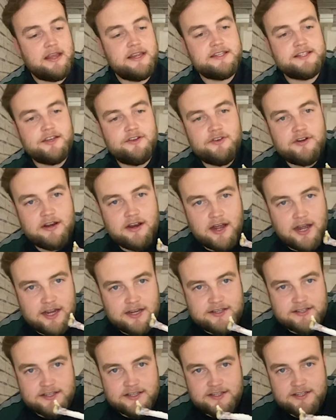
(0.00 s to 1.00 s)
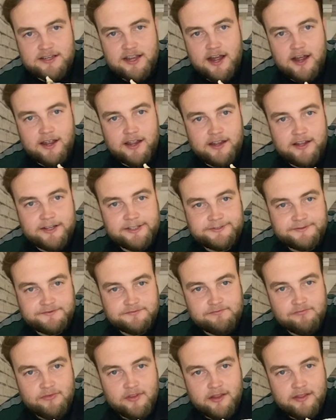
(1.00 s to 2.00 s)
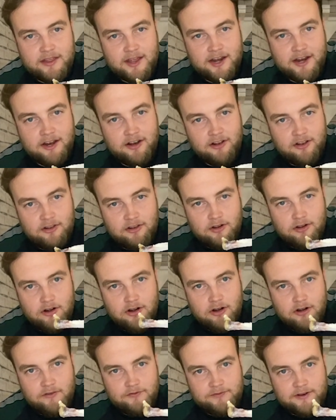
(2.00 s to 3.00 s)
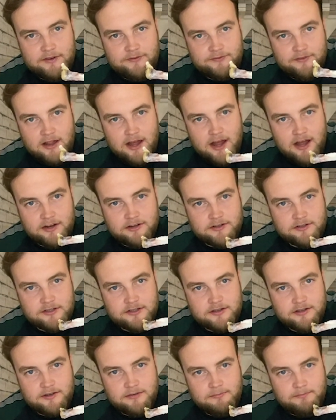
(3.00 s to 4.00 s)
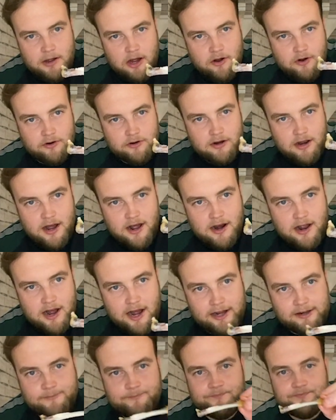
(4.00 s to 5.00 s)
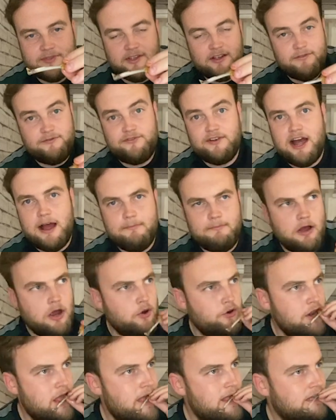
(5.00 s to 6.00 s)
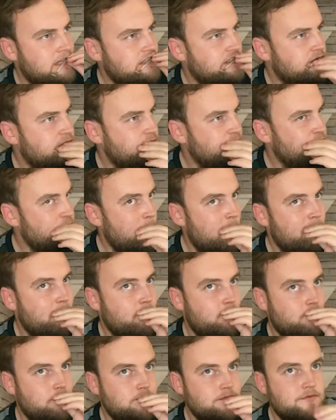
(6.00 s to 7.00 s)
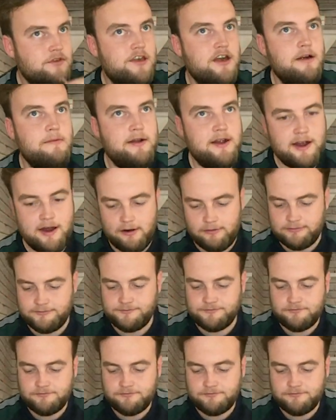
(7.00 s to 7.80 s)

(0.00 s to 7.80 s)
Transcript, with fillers: Is there a nicer sight than a lovely flat bone like that? Flat bone. Check me out.